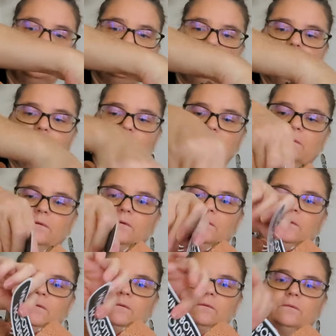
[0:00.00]

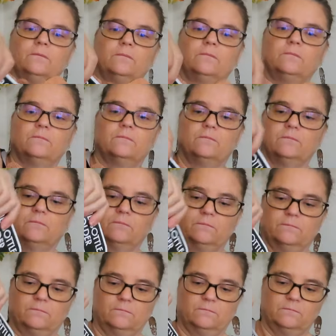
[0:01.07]

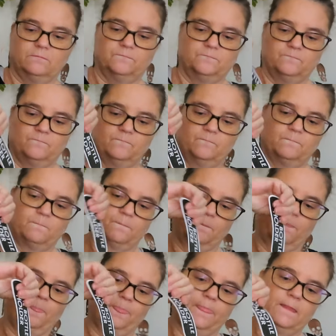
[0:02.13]

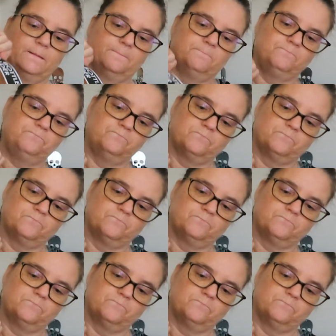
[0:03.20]
Nobody speaks.